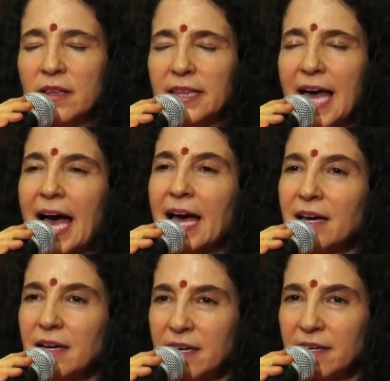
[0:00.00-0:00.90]

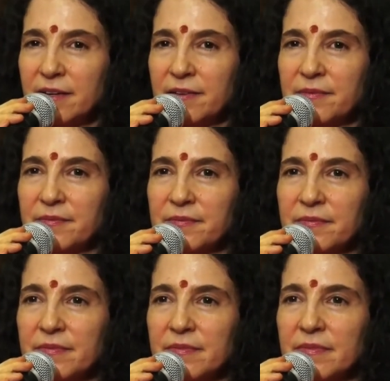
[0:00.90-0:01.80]
lack
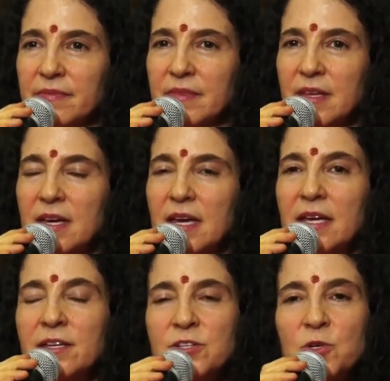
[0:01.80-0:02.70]

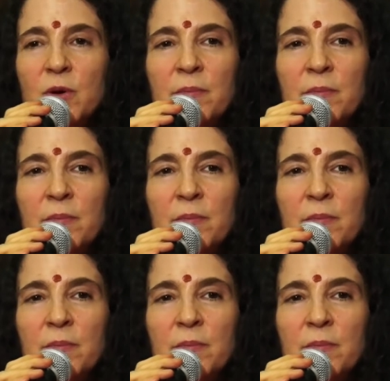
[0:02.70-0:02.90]
into